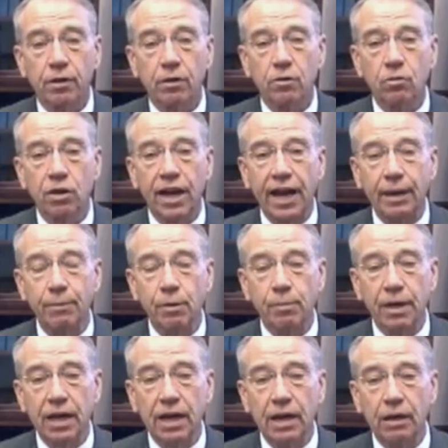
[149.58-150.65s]
who came to
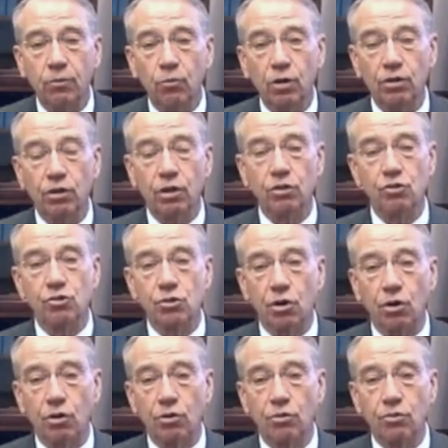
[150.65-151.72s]
me with
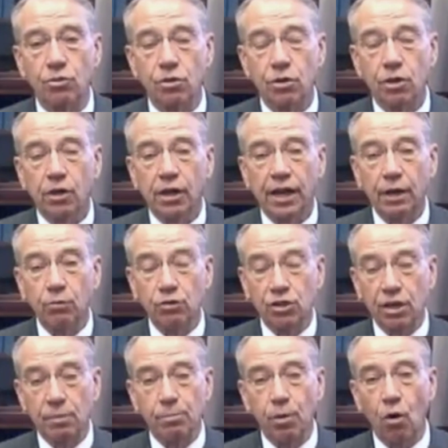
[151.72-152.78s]
concerns. He was
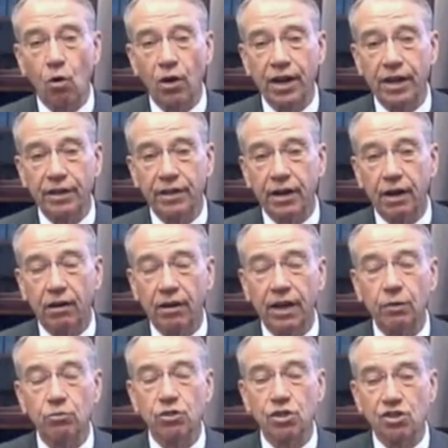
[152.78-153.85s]
an employee there.
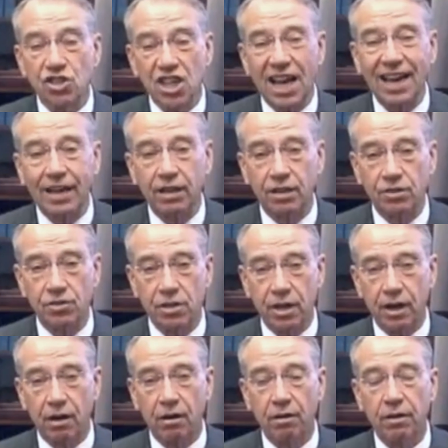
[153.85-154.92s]
He was a scientist
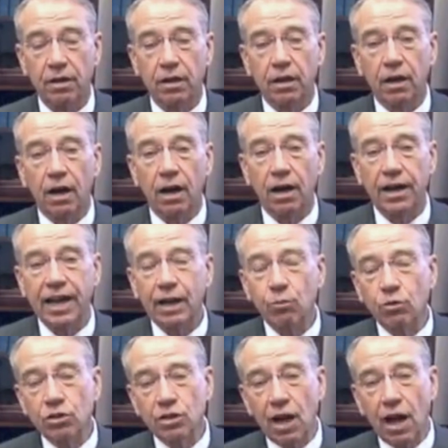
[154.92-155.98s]
there. He was